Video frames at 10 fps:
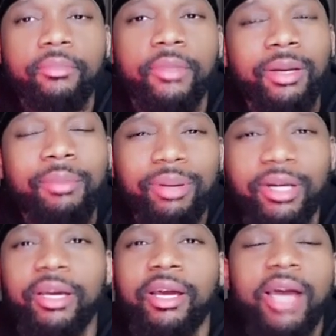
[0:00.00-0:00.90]

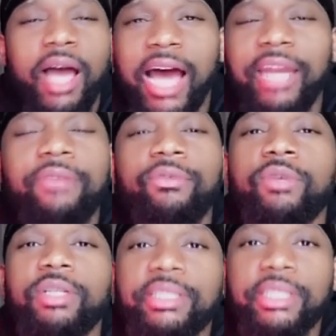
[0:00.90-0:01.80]
But I never
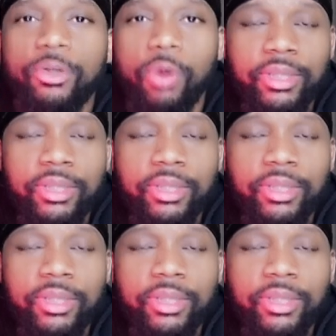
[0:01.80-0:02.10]
really seen a woman